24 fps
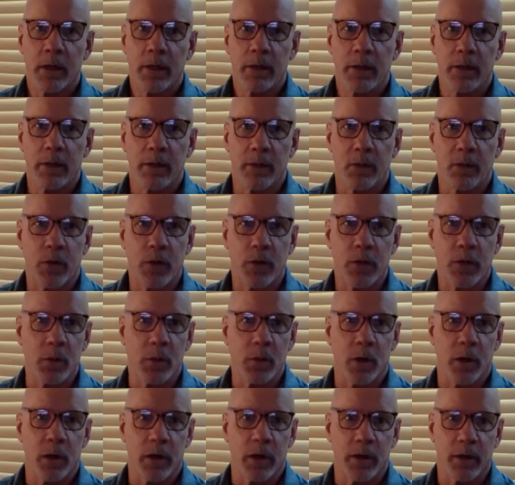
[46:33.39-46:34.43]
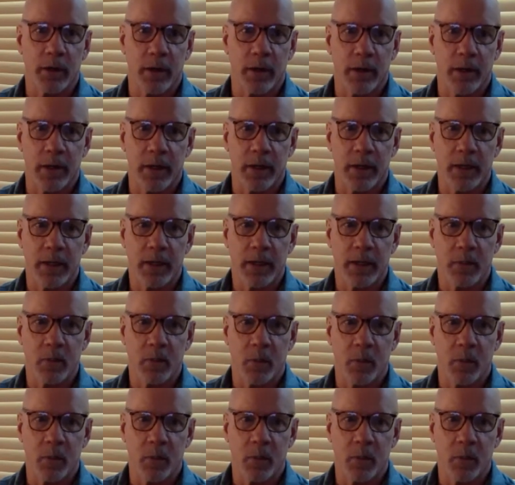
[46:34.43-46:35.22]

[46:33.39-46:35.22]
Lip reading: The first one is